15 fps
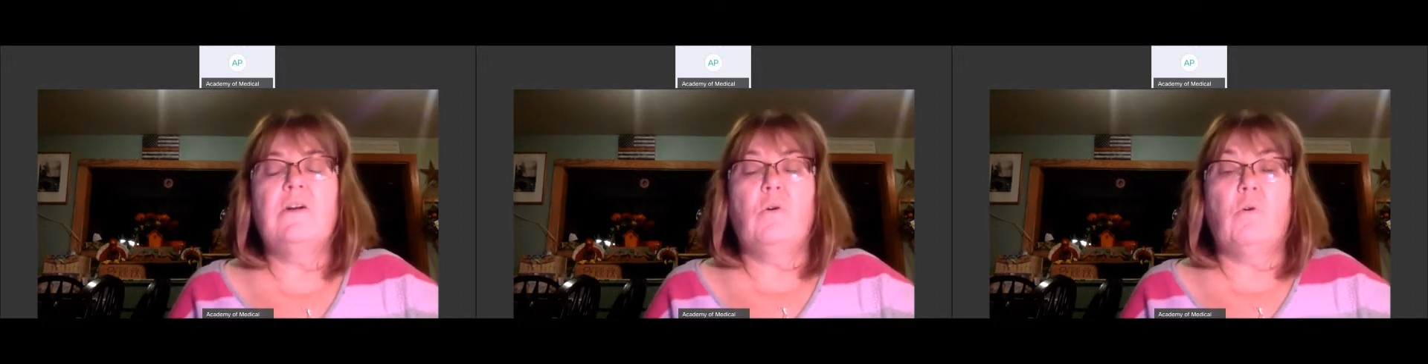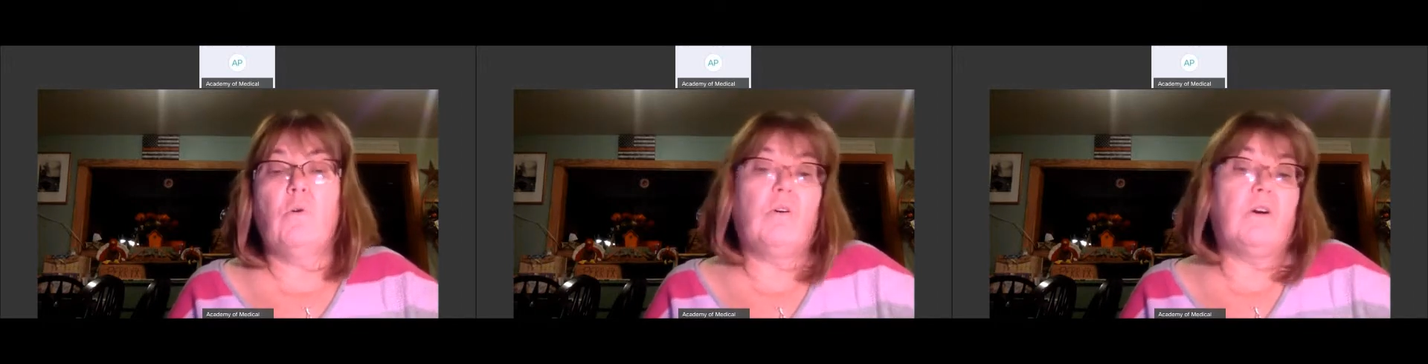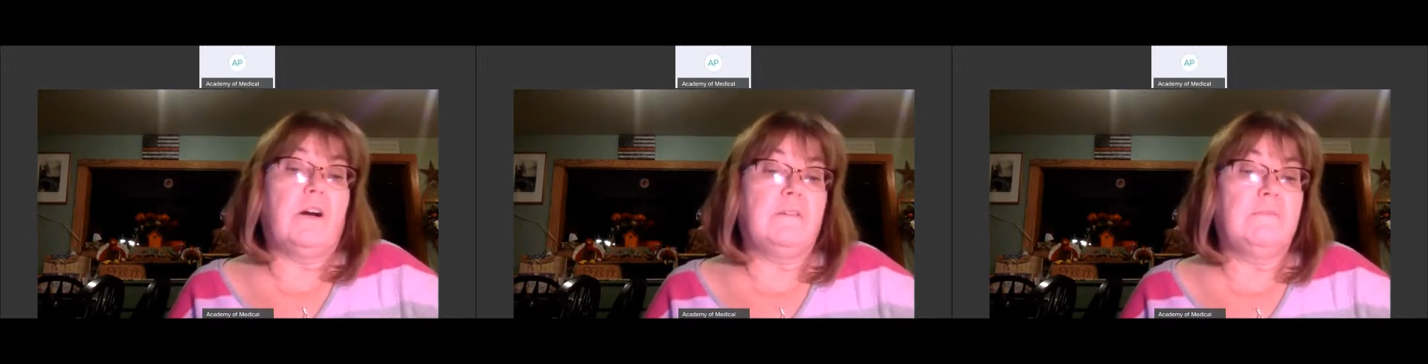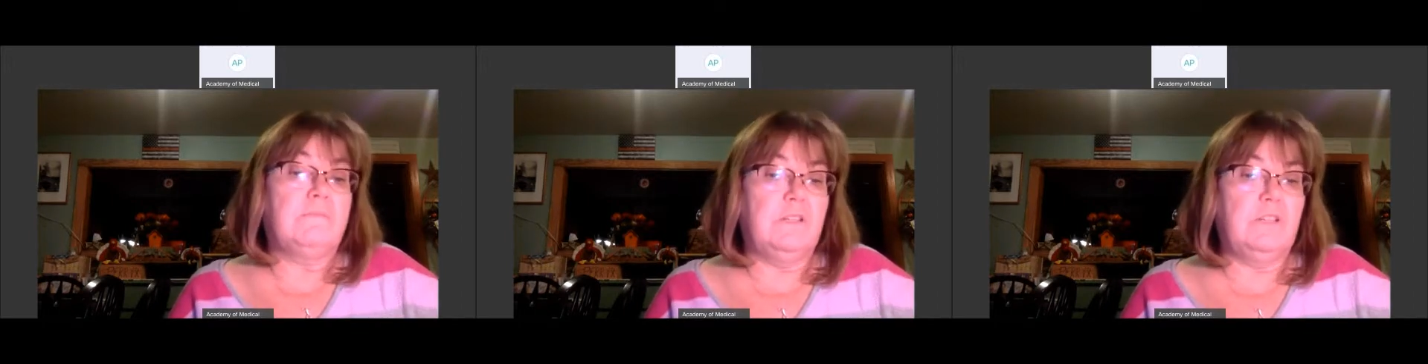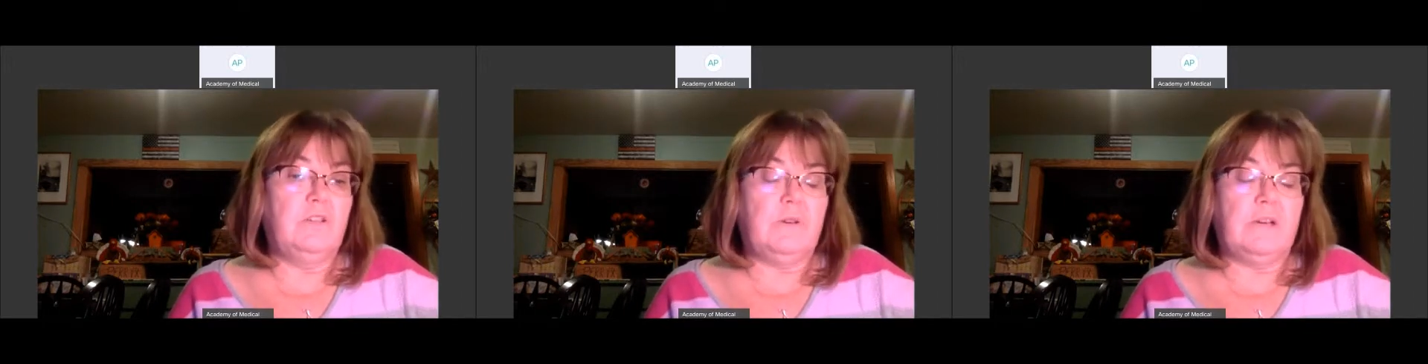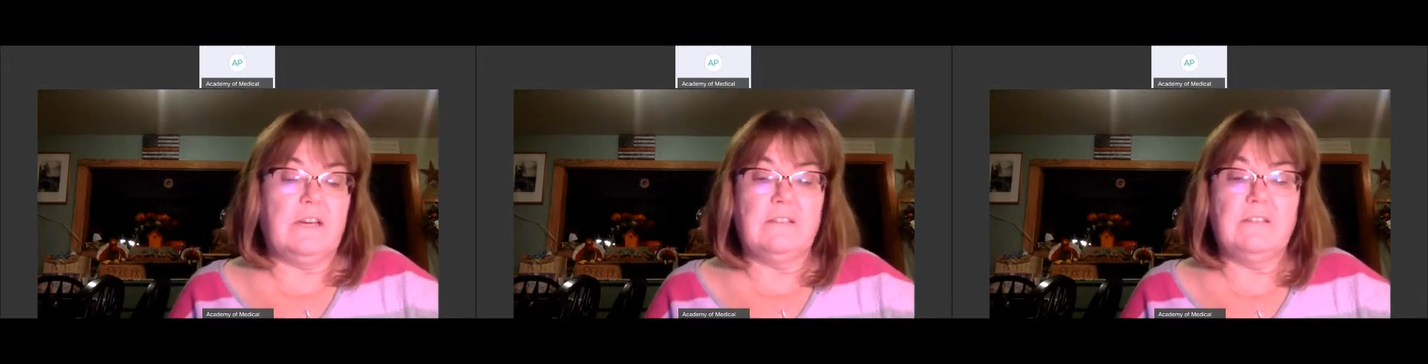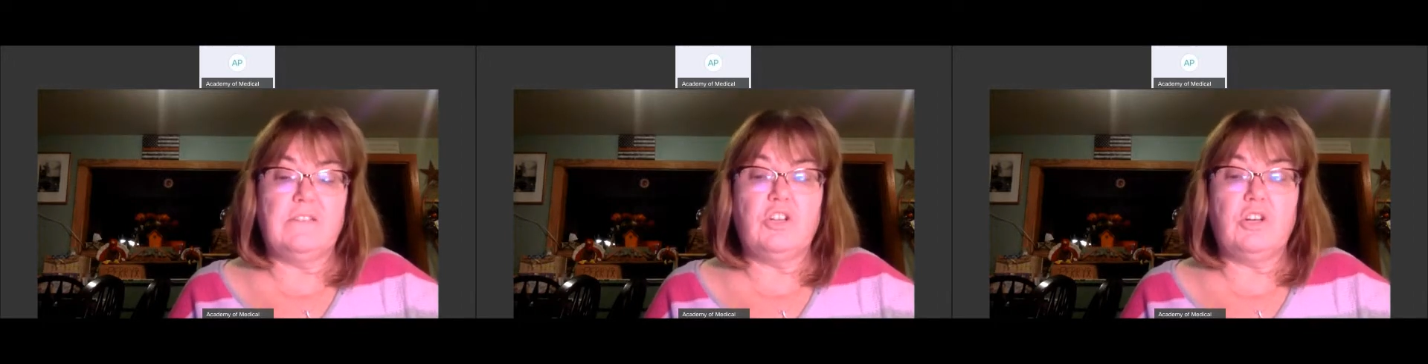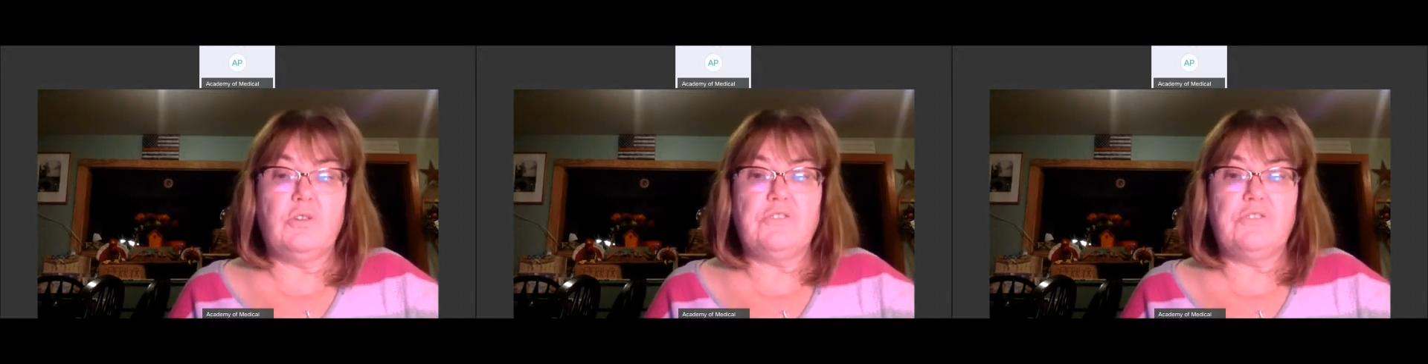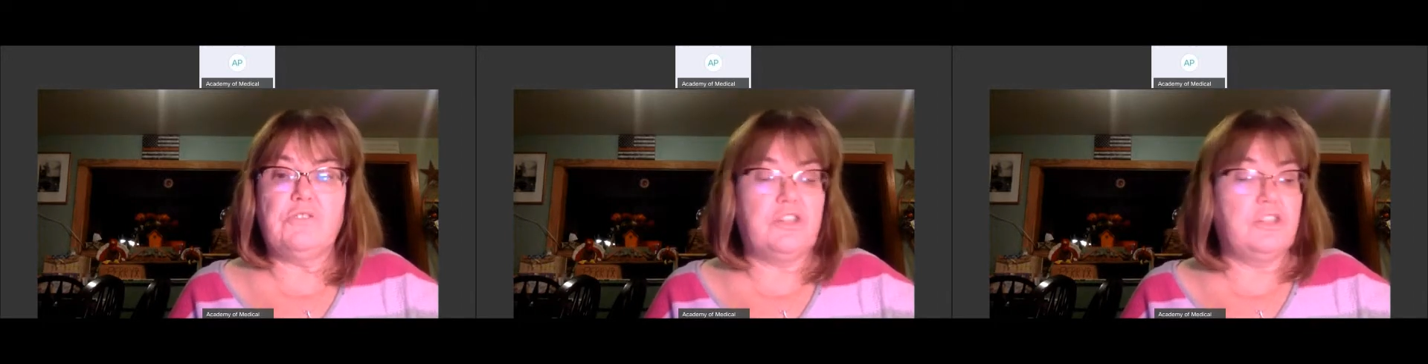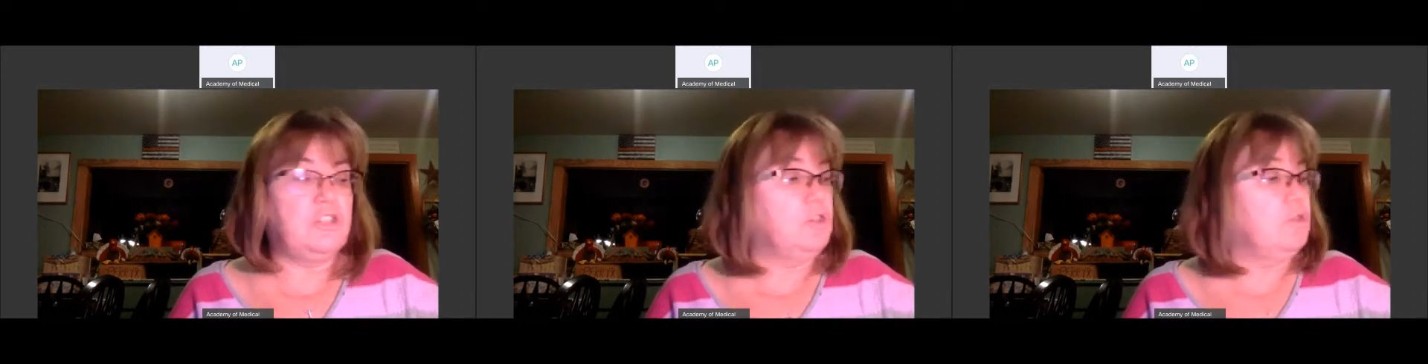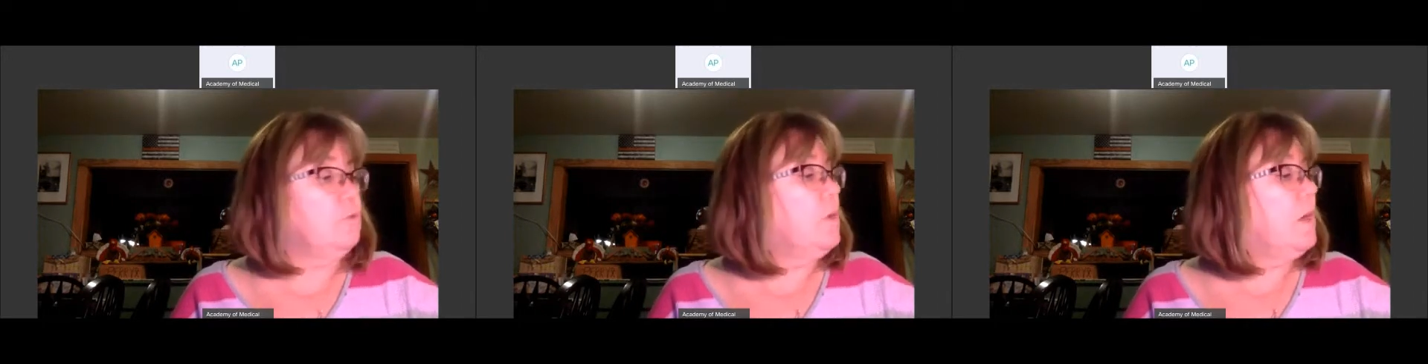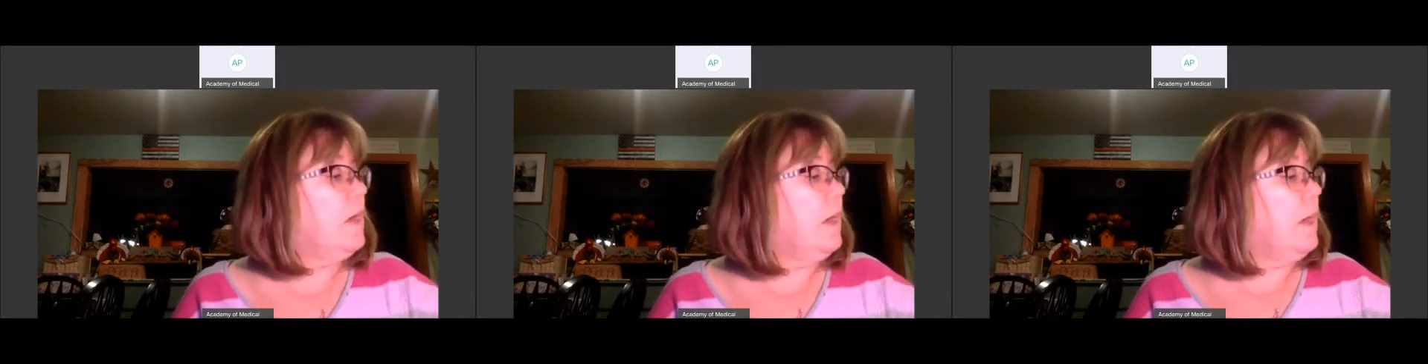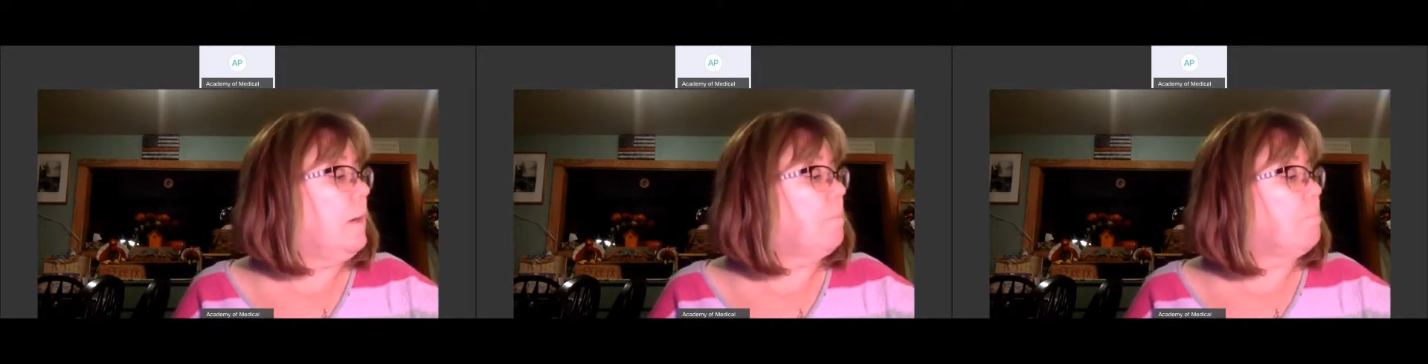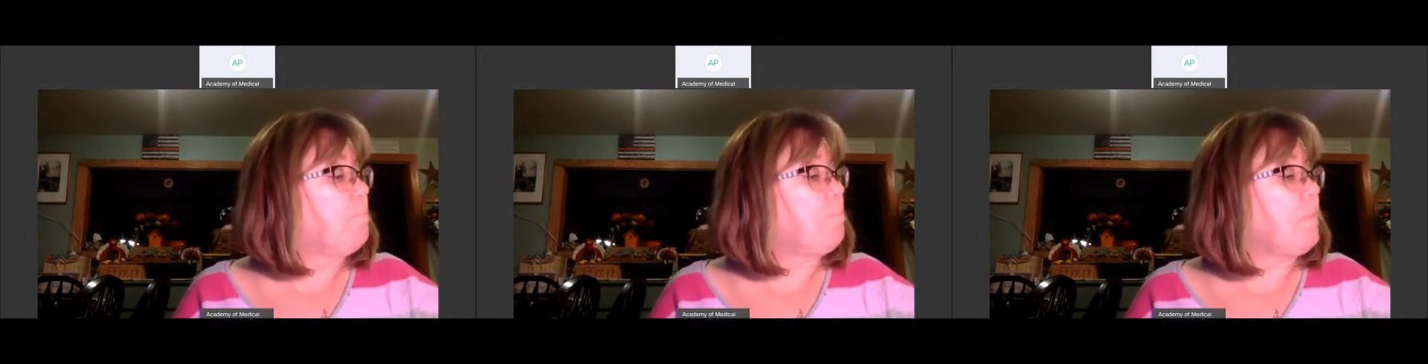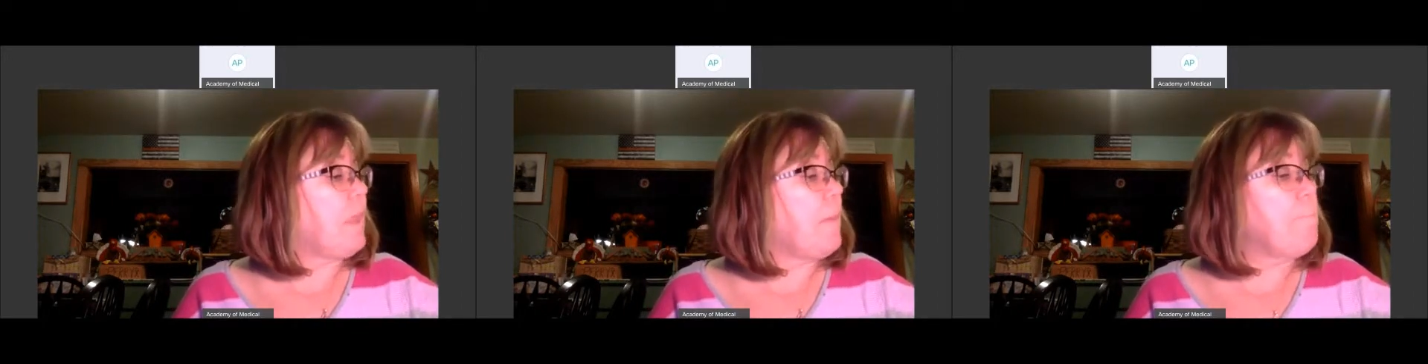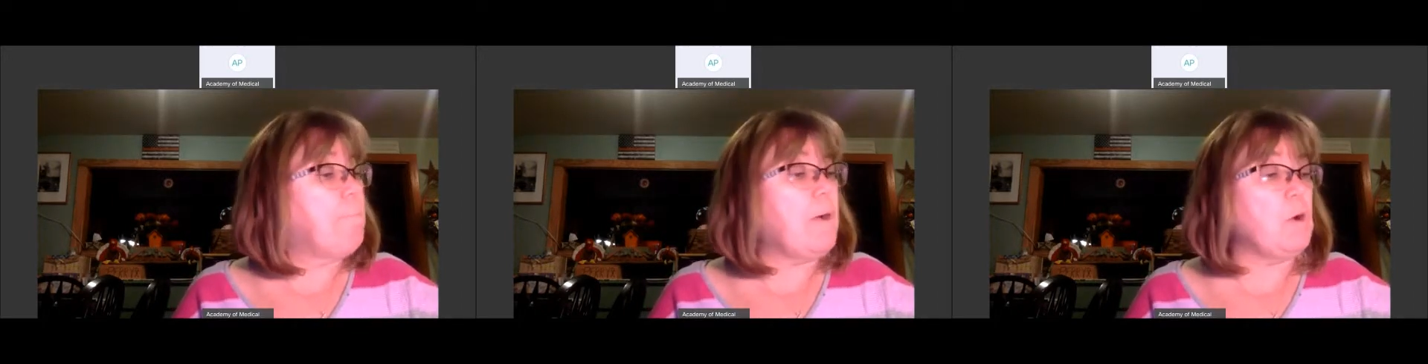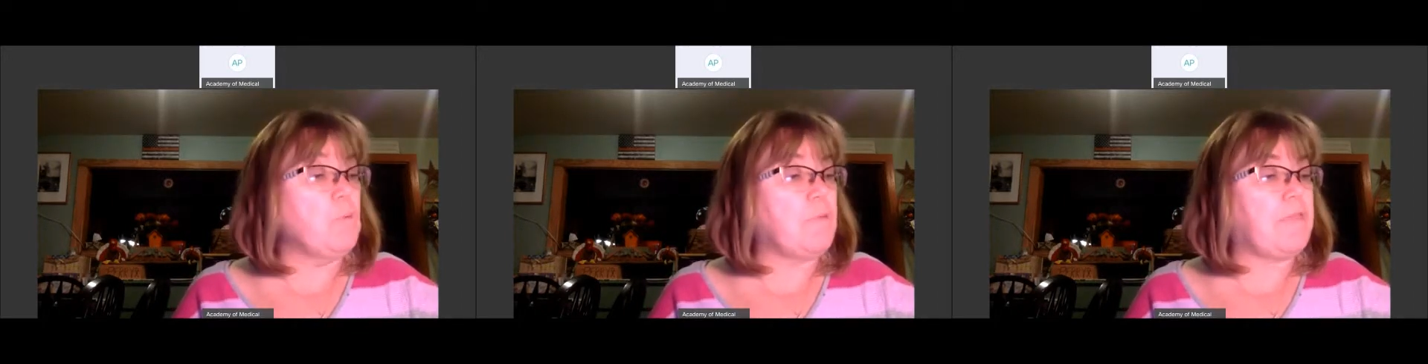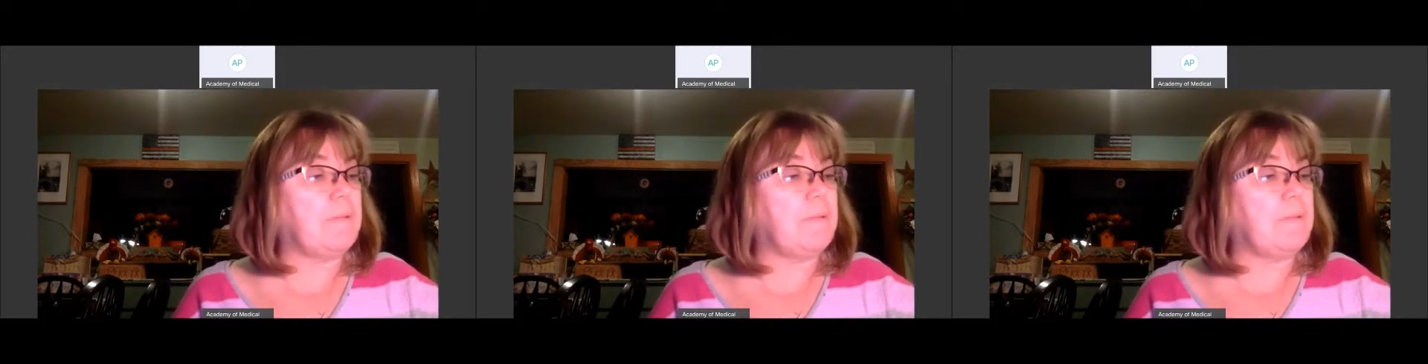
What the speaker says: or you can choose to do both.